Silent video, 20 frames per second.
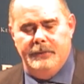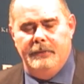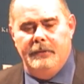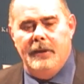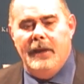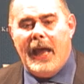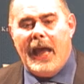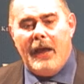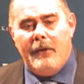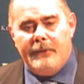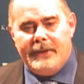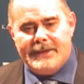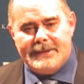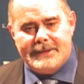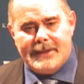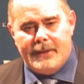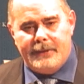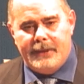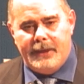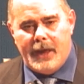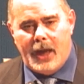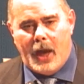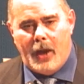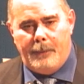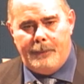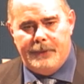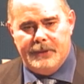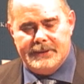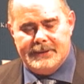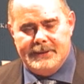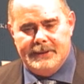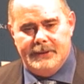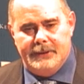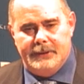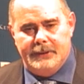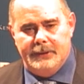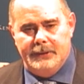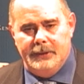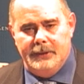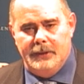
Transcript: Now is the opposite.